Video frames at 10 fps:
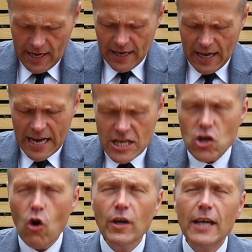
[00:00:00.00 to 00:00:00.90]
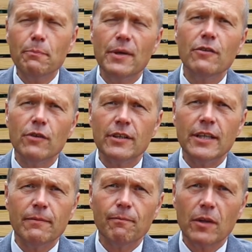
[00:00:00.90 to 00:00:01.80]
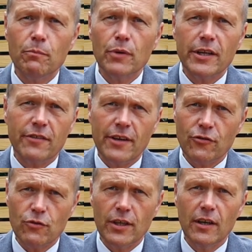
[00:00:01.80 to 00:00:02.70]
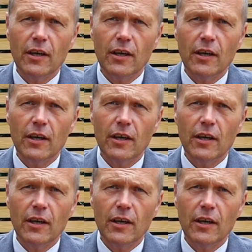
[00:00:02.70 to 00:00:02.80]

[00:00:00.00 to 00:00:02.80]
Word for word: an iconic period in British history.